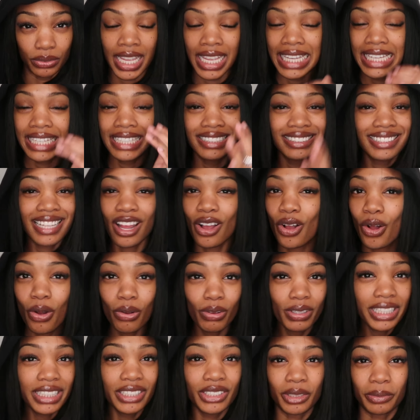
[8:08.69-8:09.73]
He's not
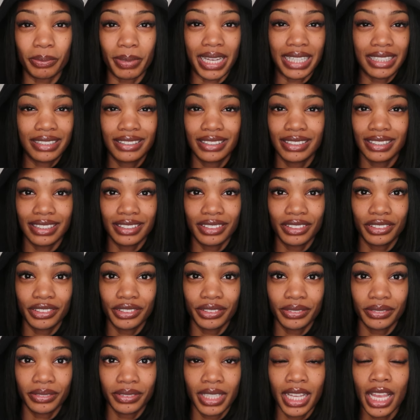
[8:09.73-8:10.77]
holding your past against
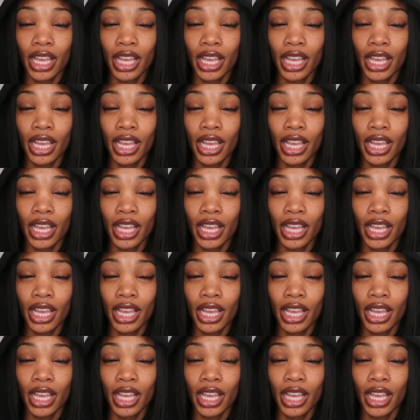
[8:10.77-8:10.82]
you.